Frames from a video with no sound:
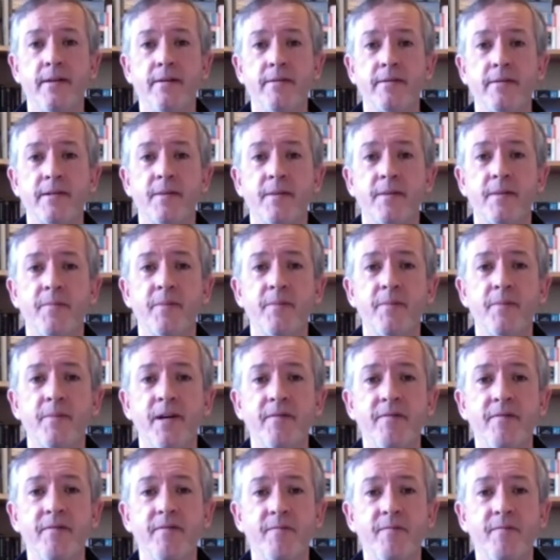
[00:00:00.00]
something
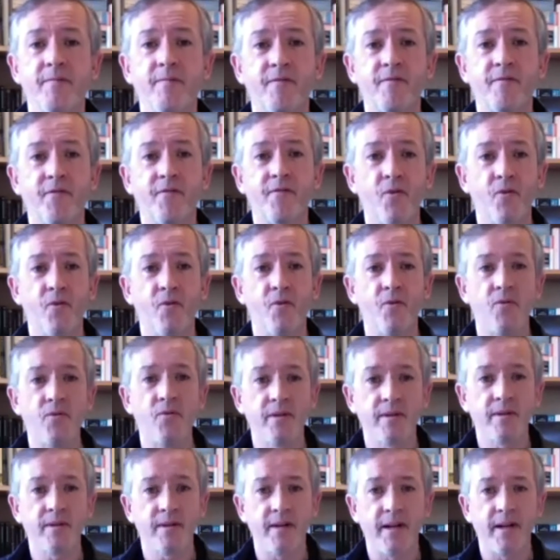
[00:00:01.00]
might fall
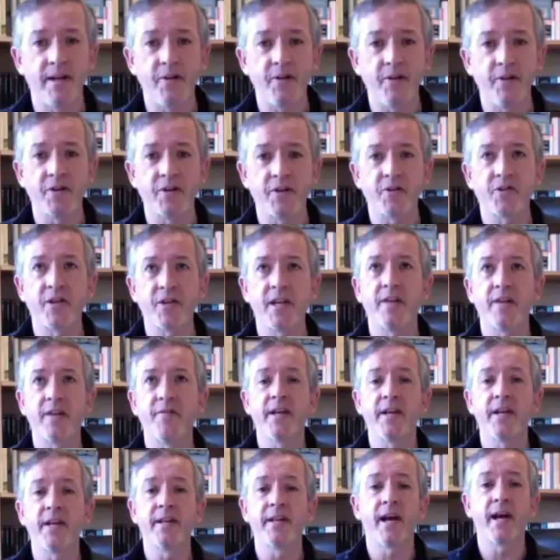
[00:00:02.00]
and you could think of it
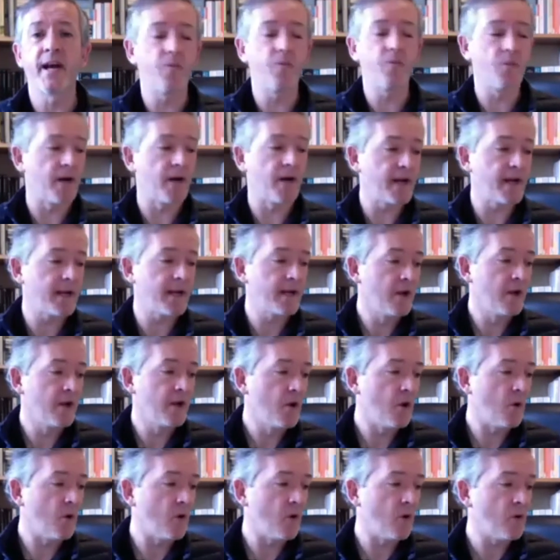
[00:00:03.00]
in that way.
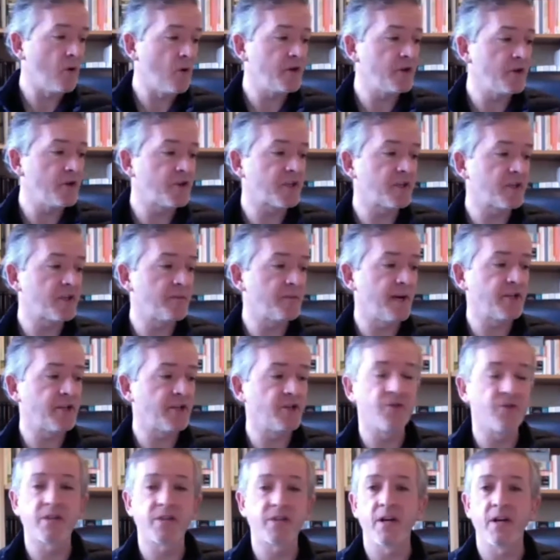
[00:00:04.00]
Or you just imagine
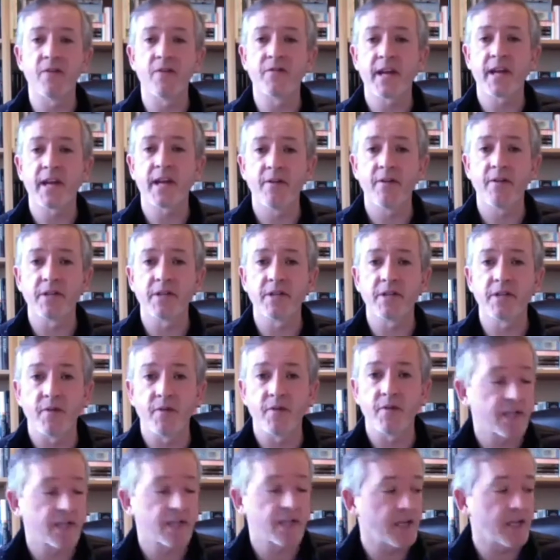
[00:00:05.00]
yourself counting
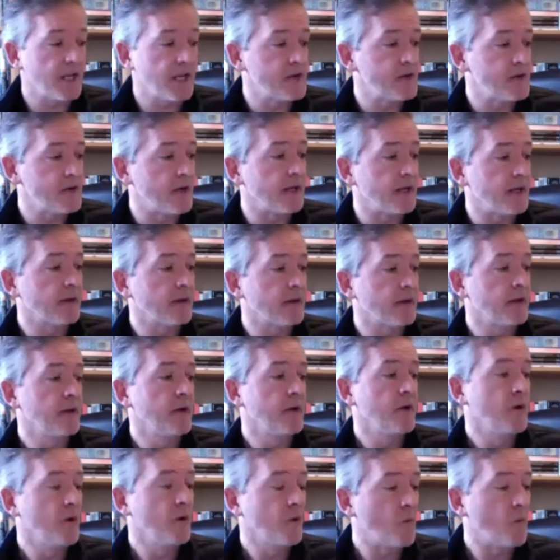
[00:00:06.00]
very slowly.
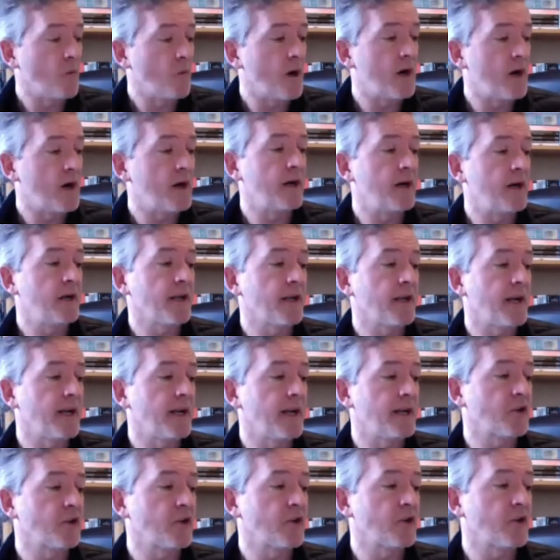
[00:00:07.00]
One
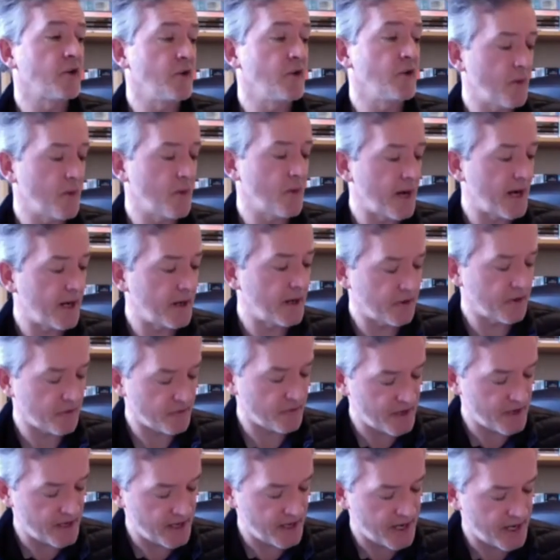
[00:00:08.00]
and
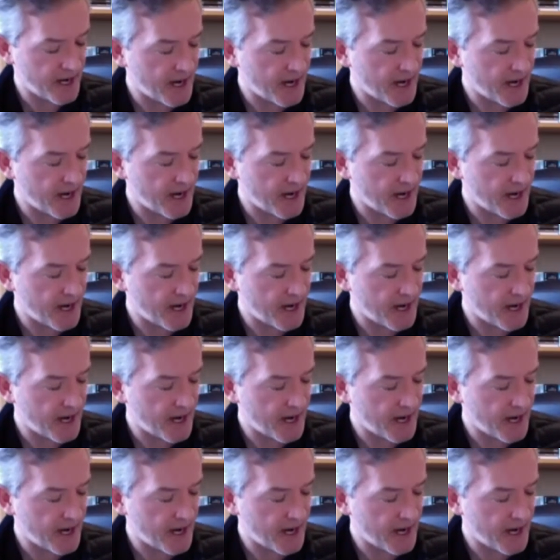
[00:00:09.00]
two